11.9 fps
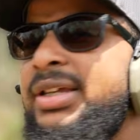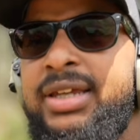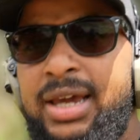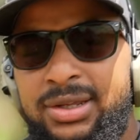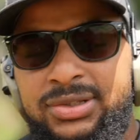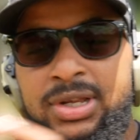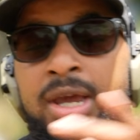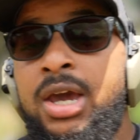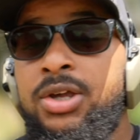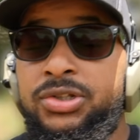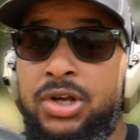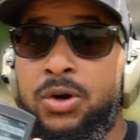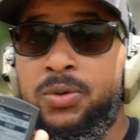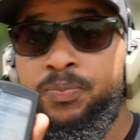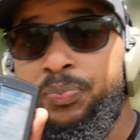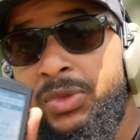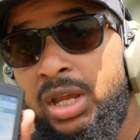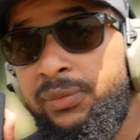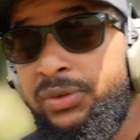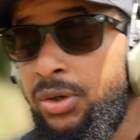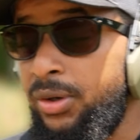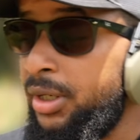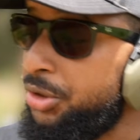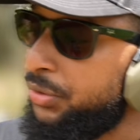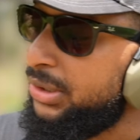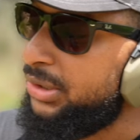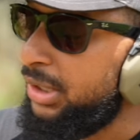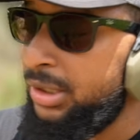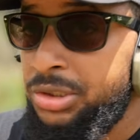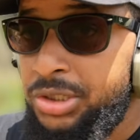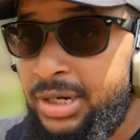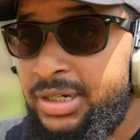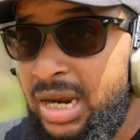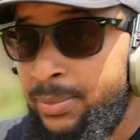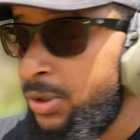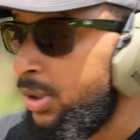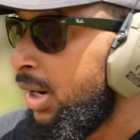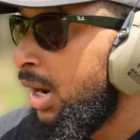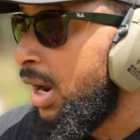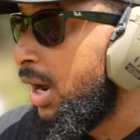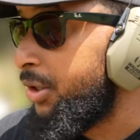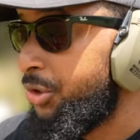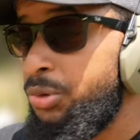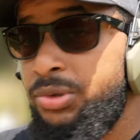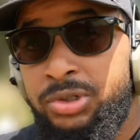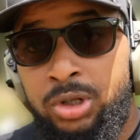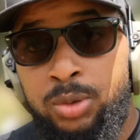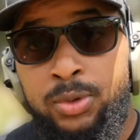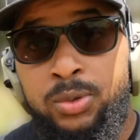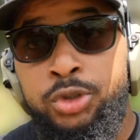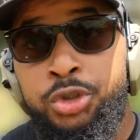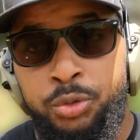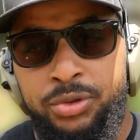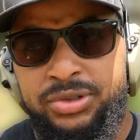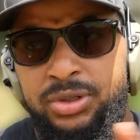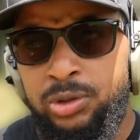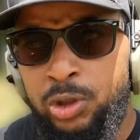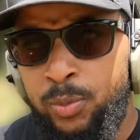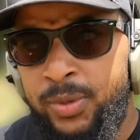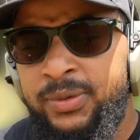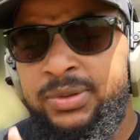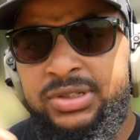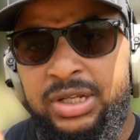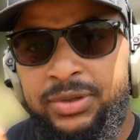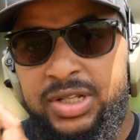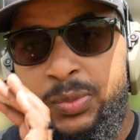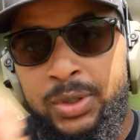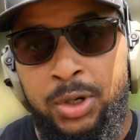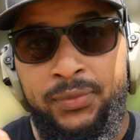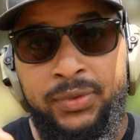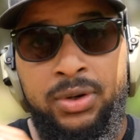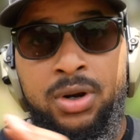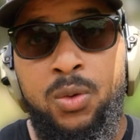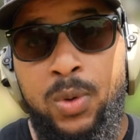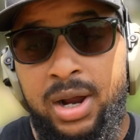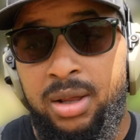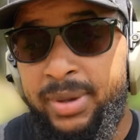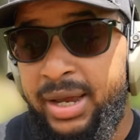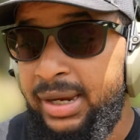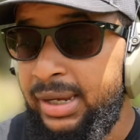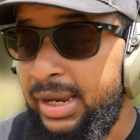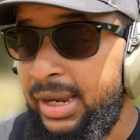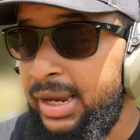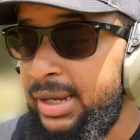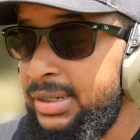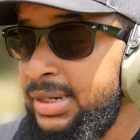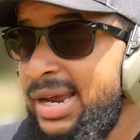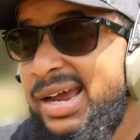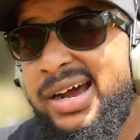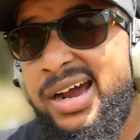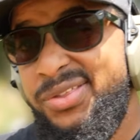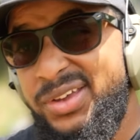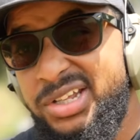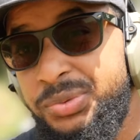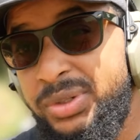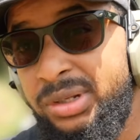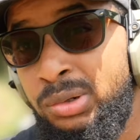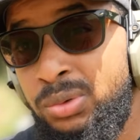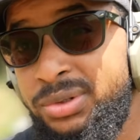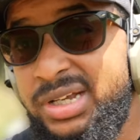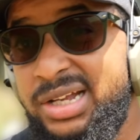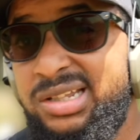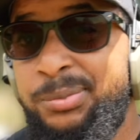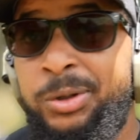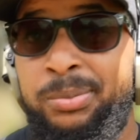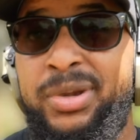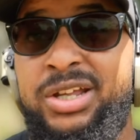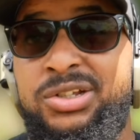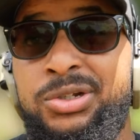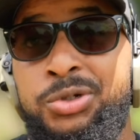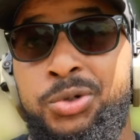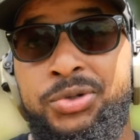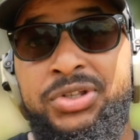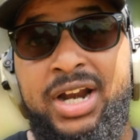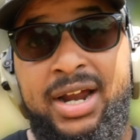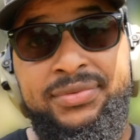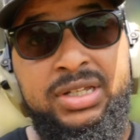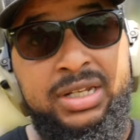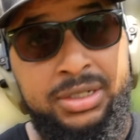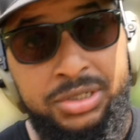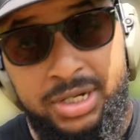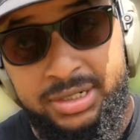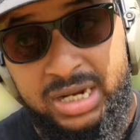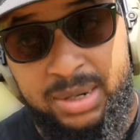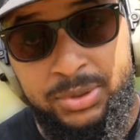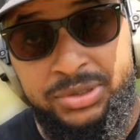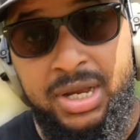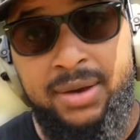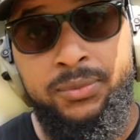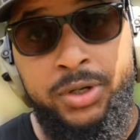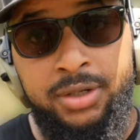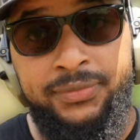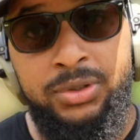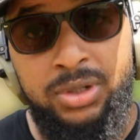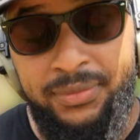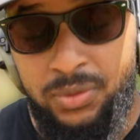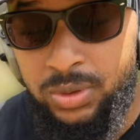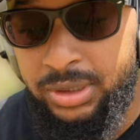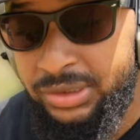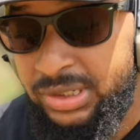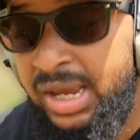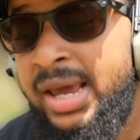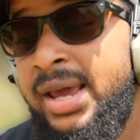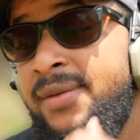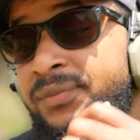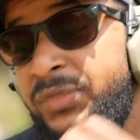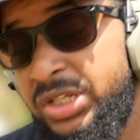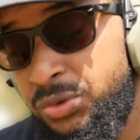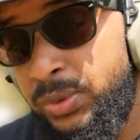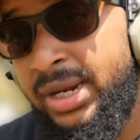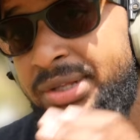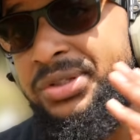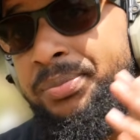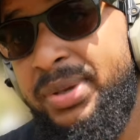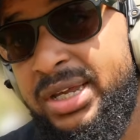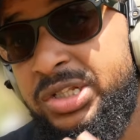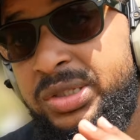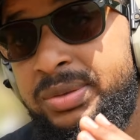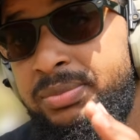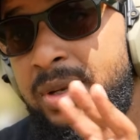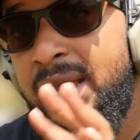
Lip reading: yes. So if you're interested in shot timer, Shooters Global sent this one over a while back, and I think it's really cool. It's got some of the best controls that I've seen in shot timers. I've run a few different ones. This one has the best